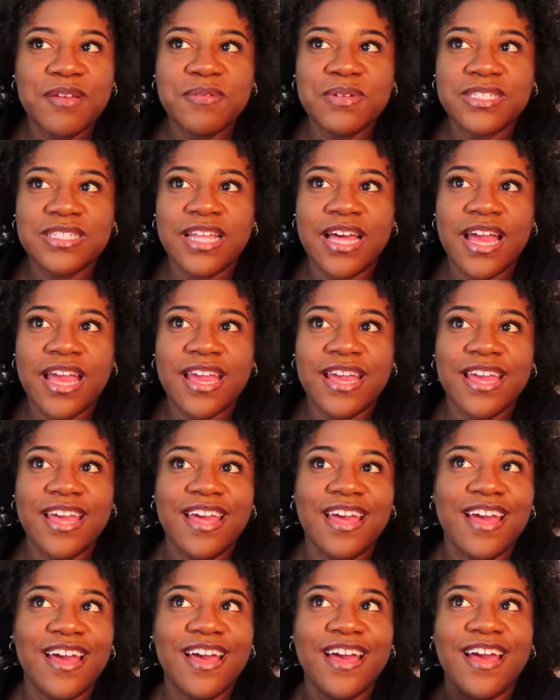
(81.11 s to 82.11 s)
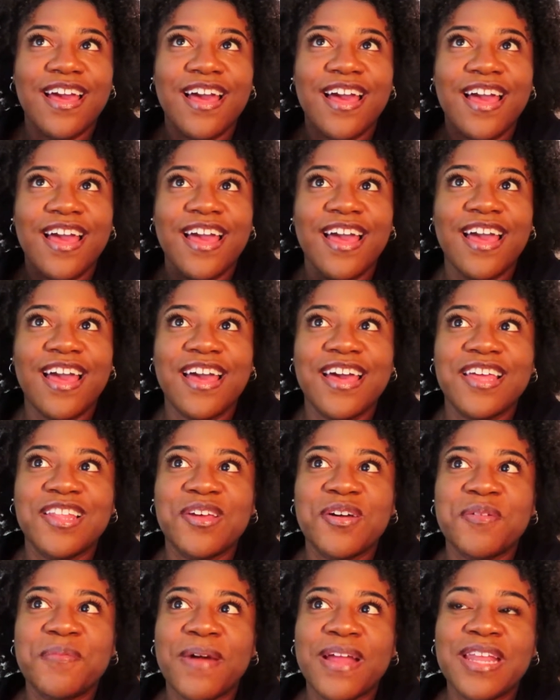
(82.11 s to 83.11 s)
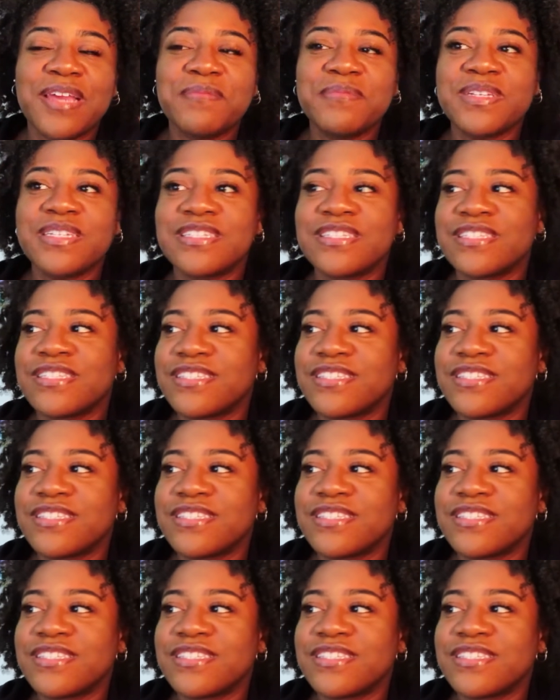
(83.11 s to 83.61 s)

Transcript: was like, hello, my name is,